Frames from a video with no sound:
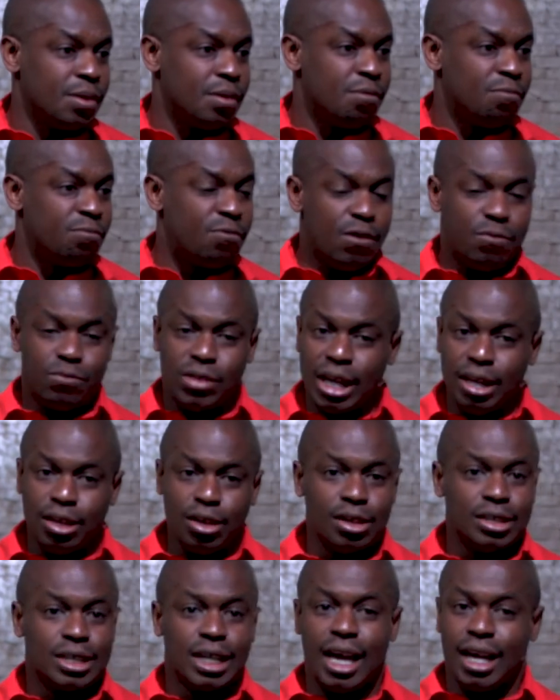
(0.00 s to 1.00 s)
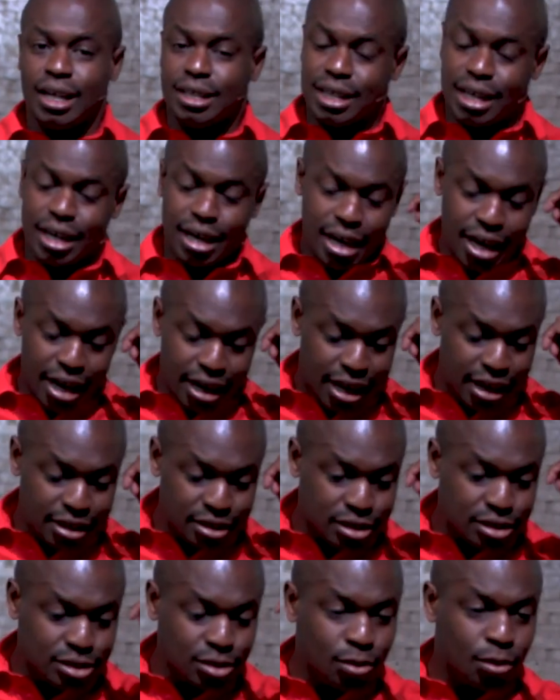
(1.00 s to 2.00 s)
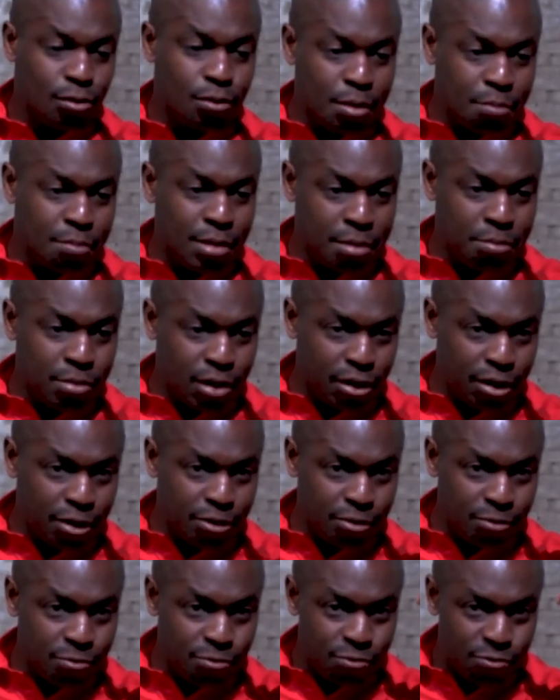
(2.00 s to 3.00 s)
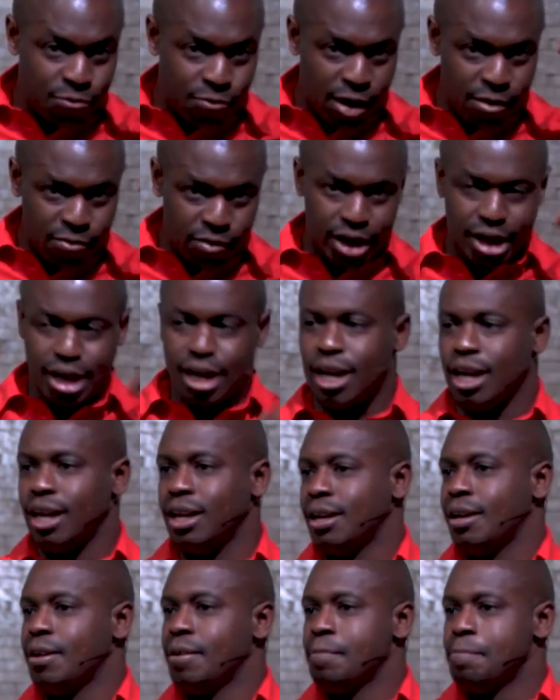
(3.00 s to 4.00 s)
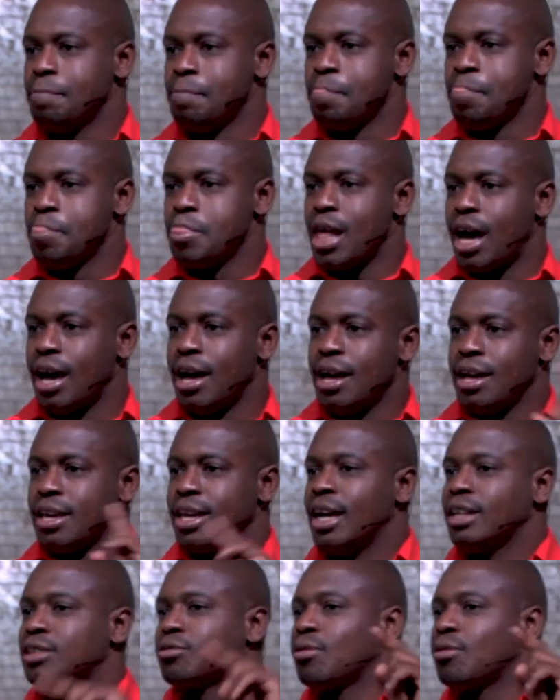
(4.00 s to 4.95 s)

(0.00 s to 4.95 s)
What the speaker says: 15 years later, I can still remember it vividly. Now, here's